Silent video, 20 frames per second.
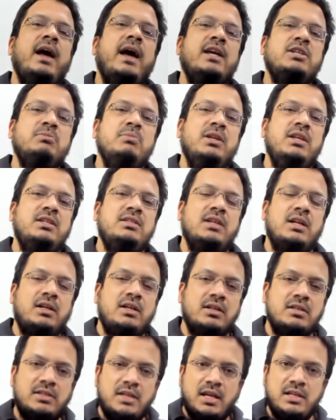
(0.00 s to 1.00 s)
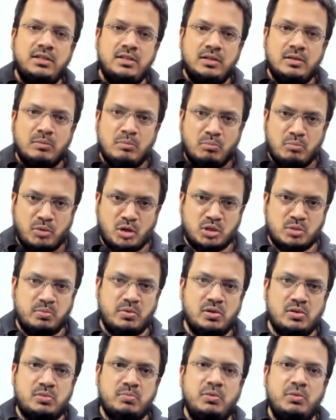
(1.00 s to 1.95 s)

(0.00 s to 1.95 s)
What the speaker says: as many sectors as possible,